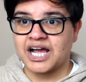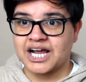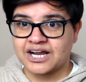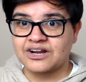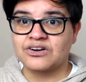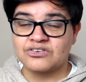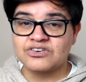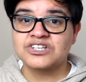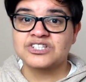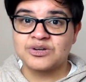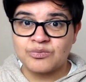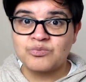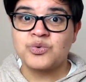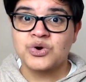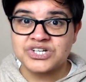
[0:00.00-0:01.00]
Clarissa
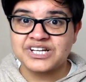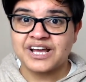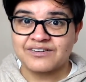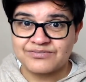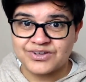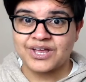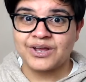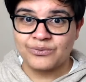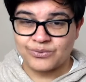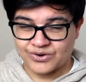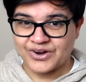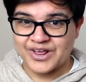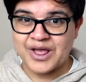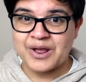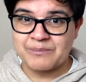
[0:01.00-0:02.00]
would have killed
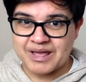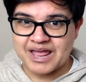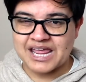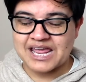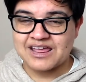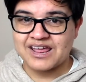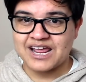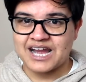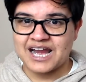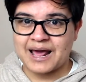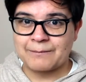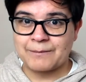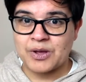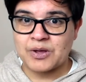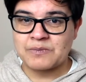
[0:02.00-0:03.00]
Naomi in
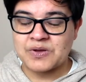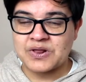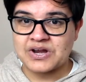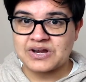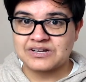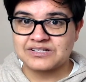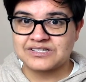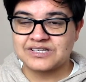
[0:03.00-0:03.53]
that moment.